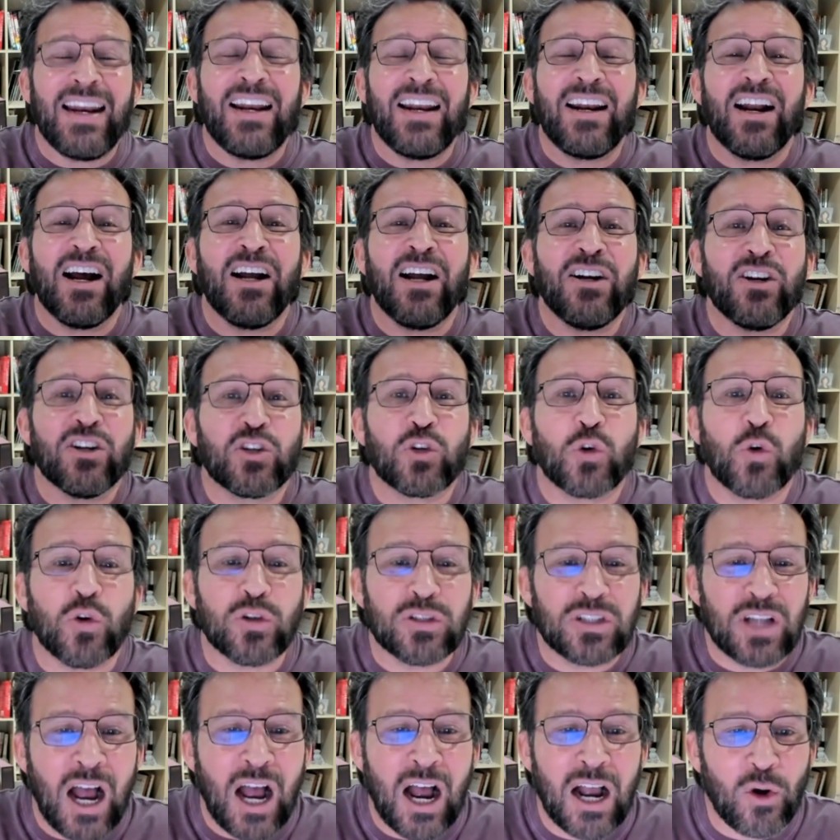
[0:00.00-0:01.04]
it
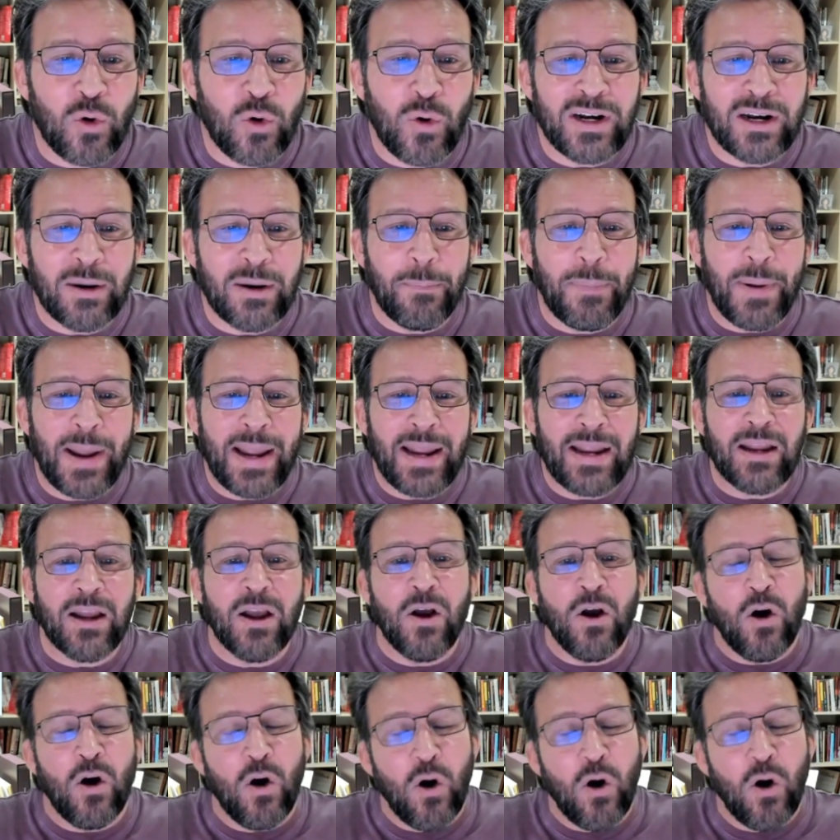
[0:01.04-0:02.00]
underscores the ongoing debate